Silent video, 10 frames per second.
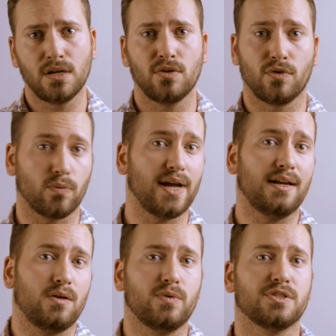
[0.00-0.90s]
The rate
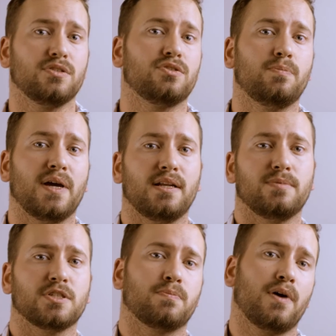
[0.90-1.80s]
in which the two
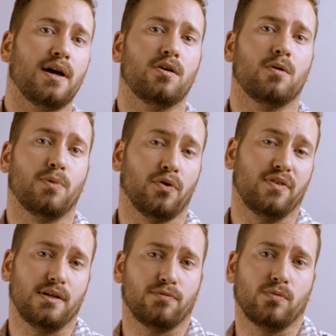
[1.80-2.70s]
pandemics spread are both
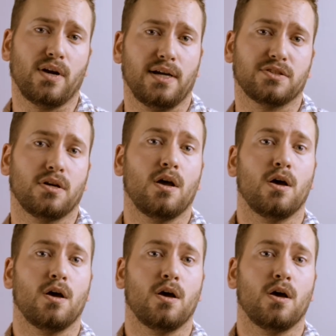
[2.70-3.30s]
at different rates.